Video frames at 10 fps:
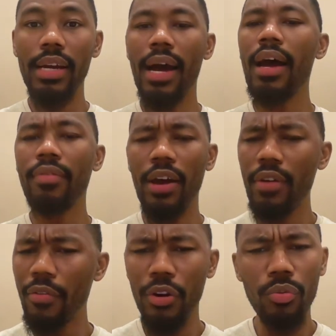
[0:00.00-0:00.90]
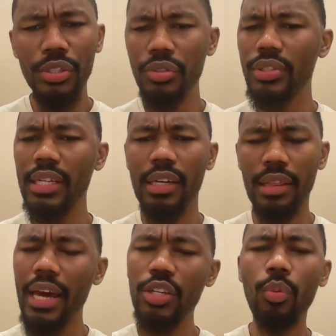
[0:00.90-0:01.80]
I've heard what you said.
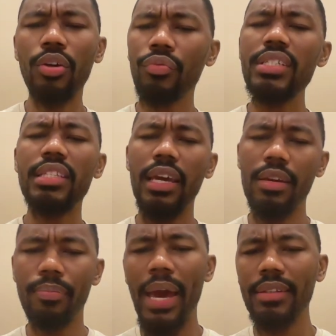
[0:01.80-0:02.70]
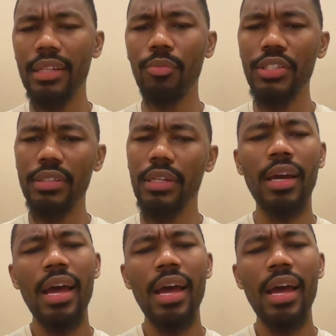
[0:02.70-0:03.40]
Like, you want to restate back to them what you said.